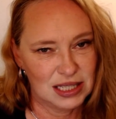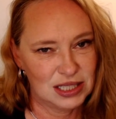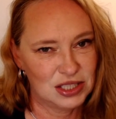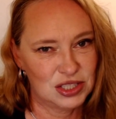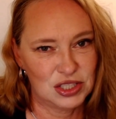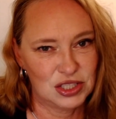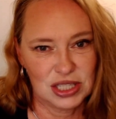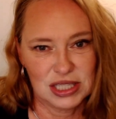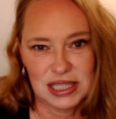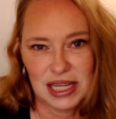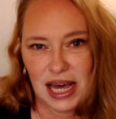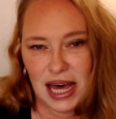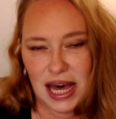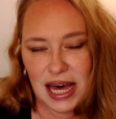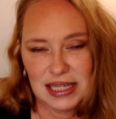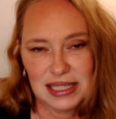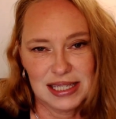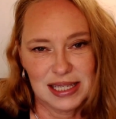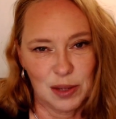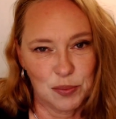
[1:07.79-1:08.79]
just has
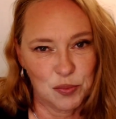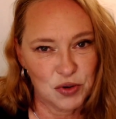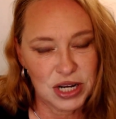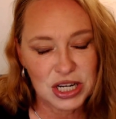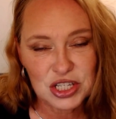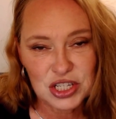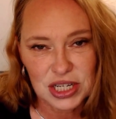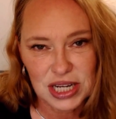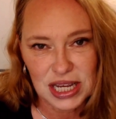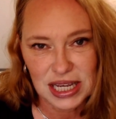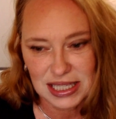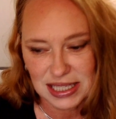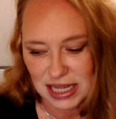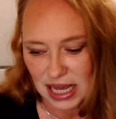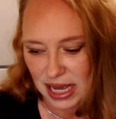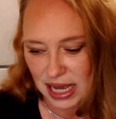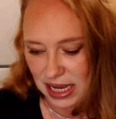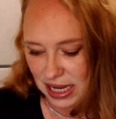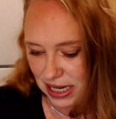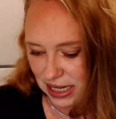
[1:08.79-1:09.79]
separation
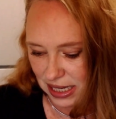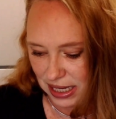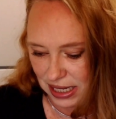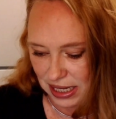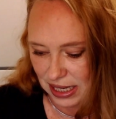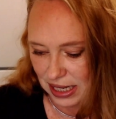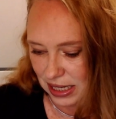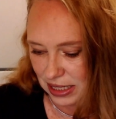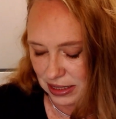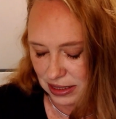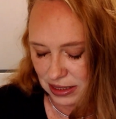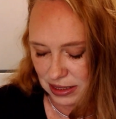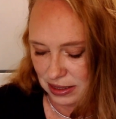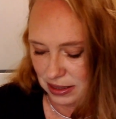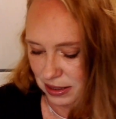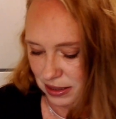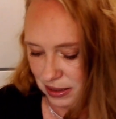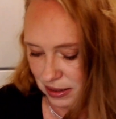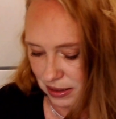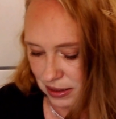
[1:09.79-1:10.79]
anxiety.
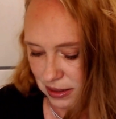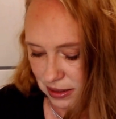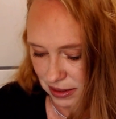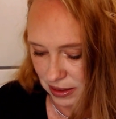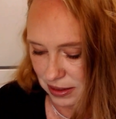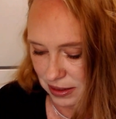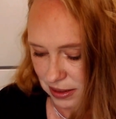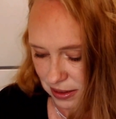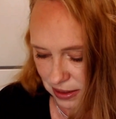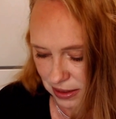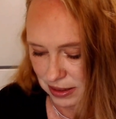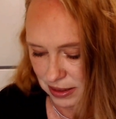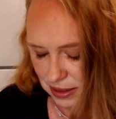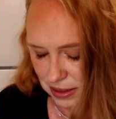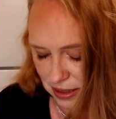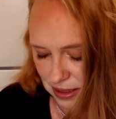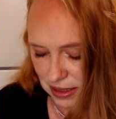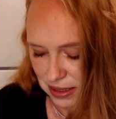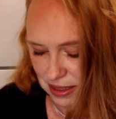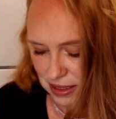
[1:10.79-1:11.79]

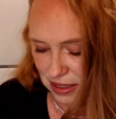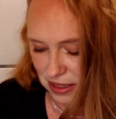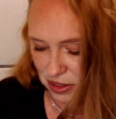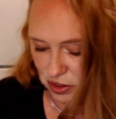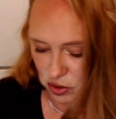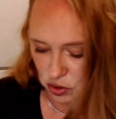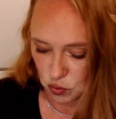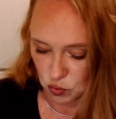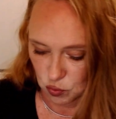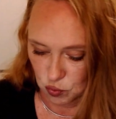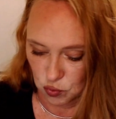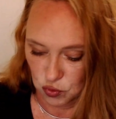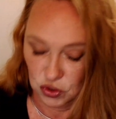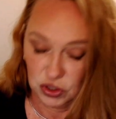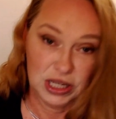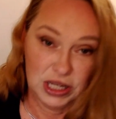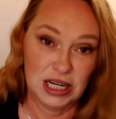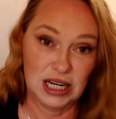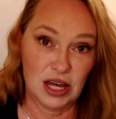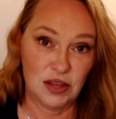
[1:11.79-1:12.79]
There's really
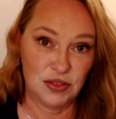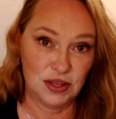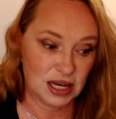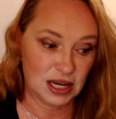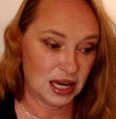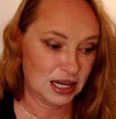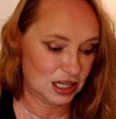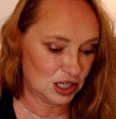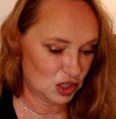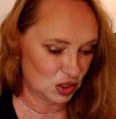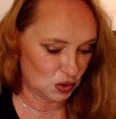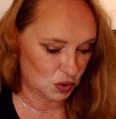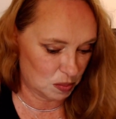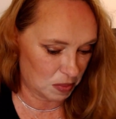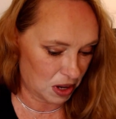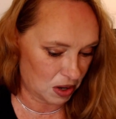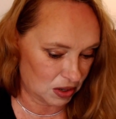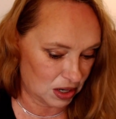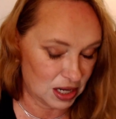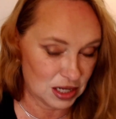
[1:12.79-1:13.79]
nothing I can do
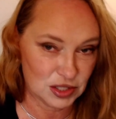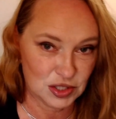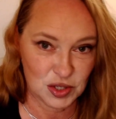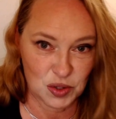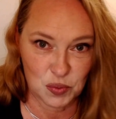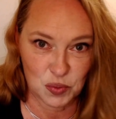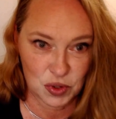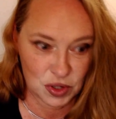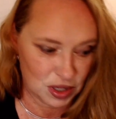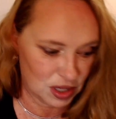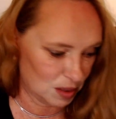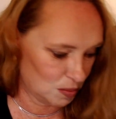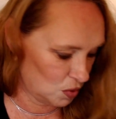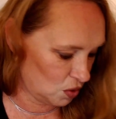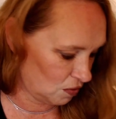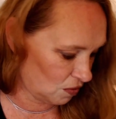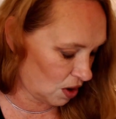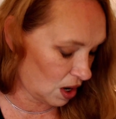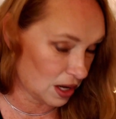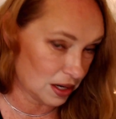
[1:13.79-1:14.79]
about it, so we're going to move on.